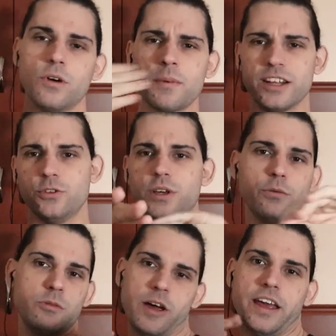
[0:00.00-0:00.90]
What am I
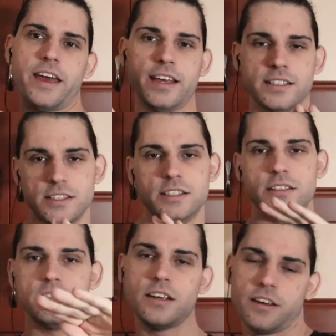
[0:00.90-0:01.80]
doing with my hands?
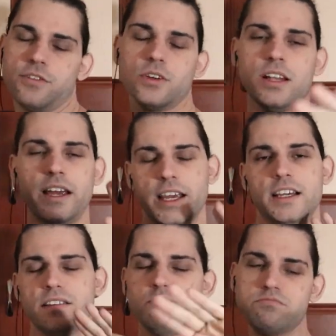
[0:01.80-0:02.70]
I feel like